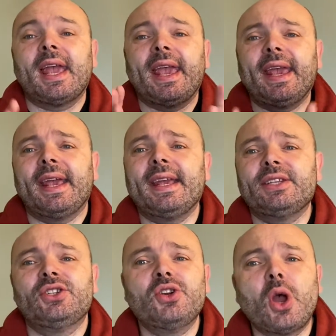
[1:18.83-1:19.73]
it is
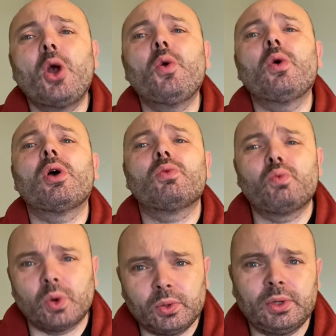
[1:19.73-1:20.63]
no
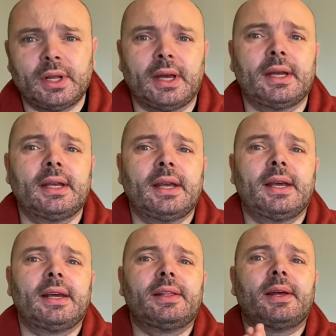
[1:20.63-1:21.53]
wonder
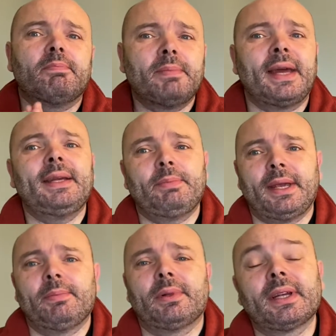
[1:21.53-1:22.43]
that many
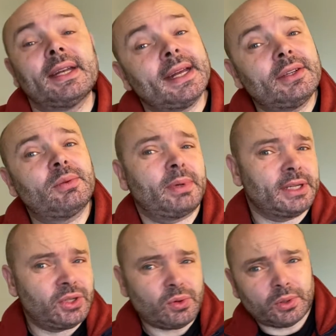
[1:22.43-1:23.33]
people can end up
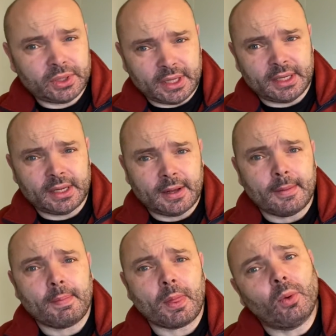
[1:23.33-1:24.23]
exhausted
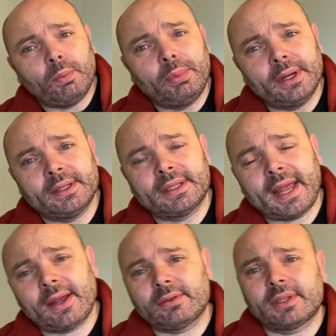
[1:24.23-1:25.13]
or burnt
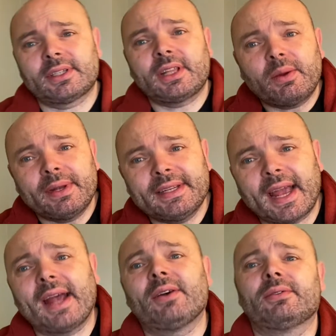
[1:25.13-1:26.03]
out. Slowing
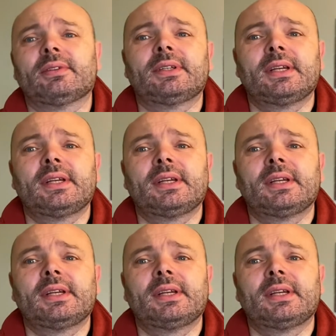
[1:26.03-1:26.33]
down,